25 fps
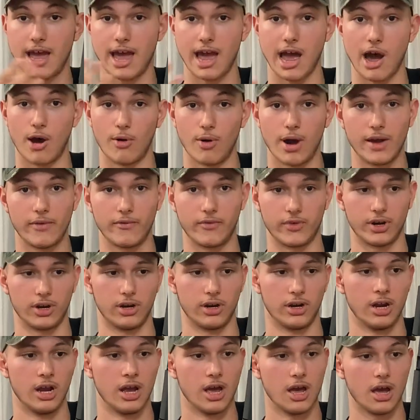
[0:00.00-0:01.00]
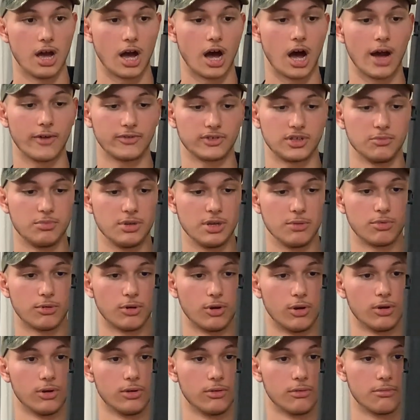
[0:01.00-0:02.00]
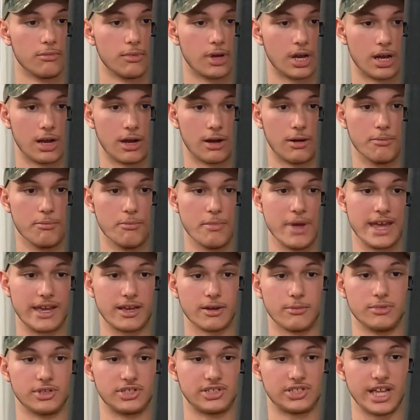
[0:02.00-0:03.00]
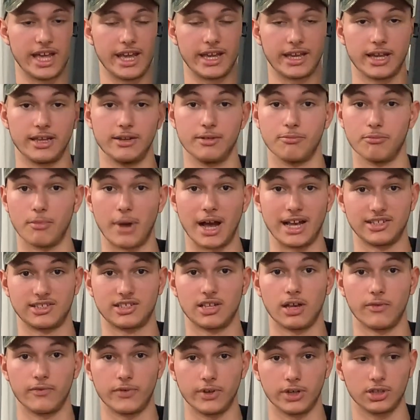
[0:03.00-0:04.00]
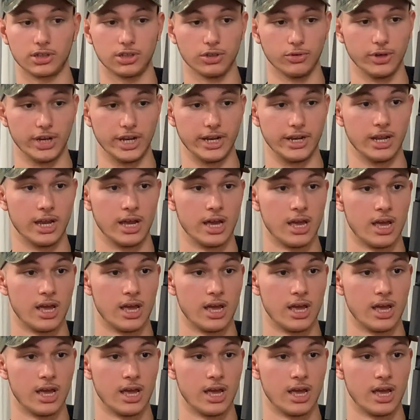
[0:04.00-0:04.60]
However, often people make a mistake, and myself included.